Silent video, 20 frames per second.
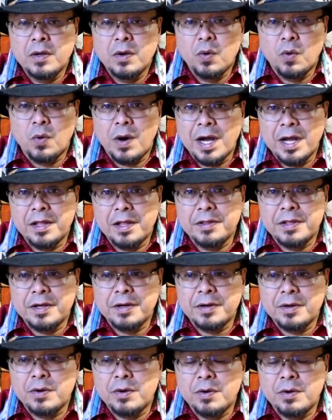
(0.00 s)
while
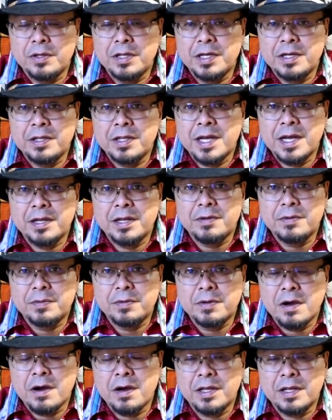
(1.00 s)
they're holding that
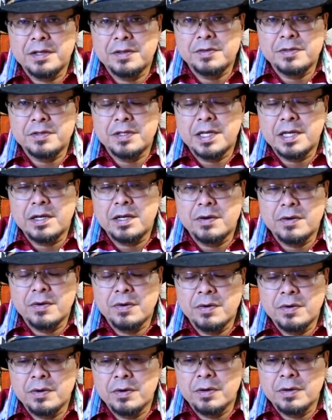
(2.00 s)
talking stick
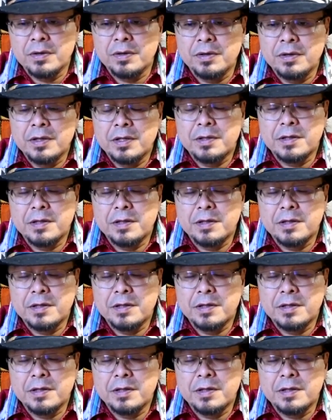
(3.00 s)
or